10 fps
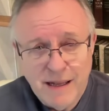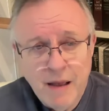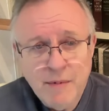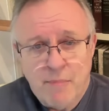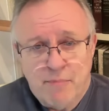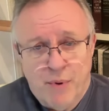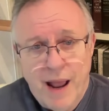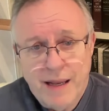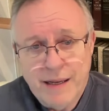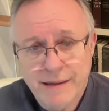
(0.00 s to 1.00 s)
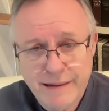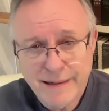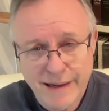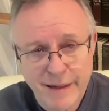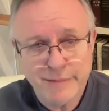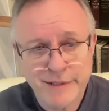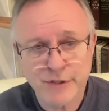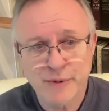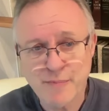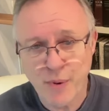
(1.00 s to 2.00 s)
I'm not bragging. I'm
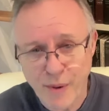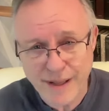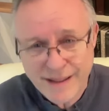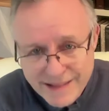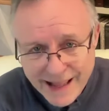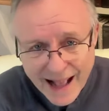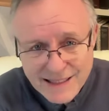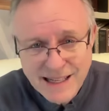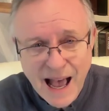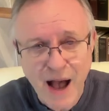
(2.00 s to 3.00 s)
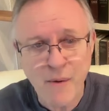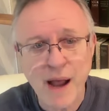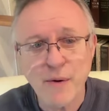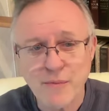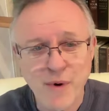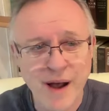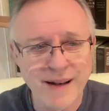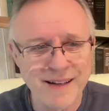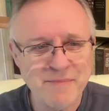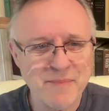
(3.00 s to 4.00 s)
just reporting. That's how I
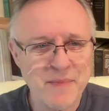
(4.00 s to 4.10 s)
run.